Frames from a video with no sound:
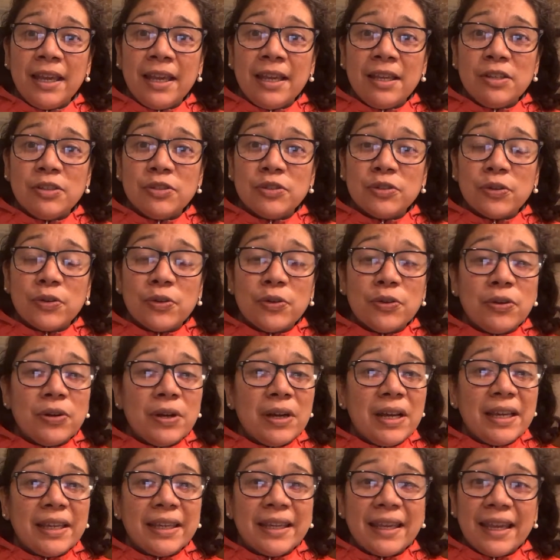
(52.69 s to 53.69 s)
So
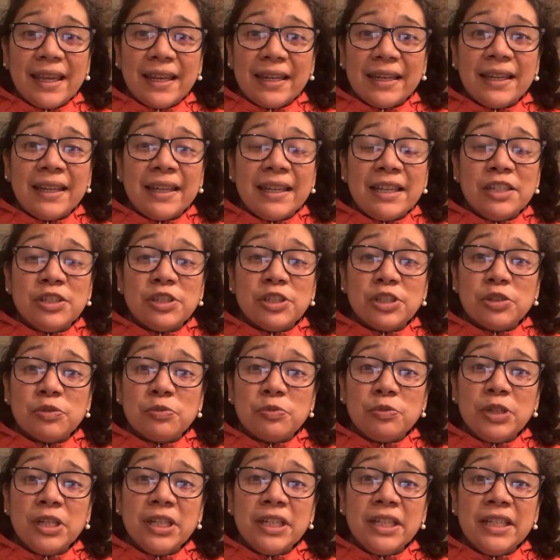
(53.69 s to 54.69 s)
again, just
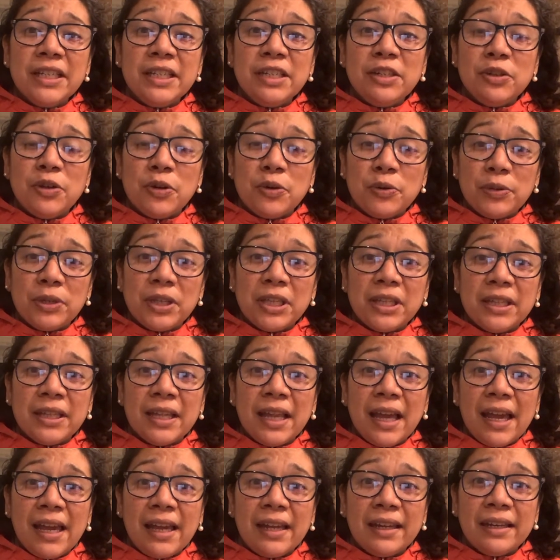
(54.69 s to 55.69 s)
really knowing
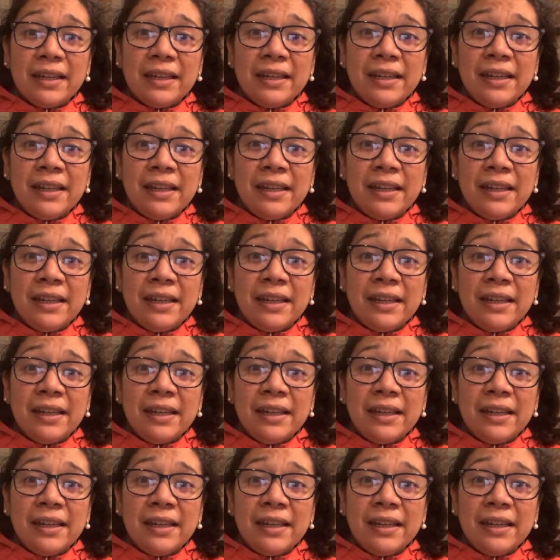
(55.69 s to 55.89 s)
that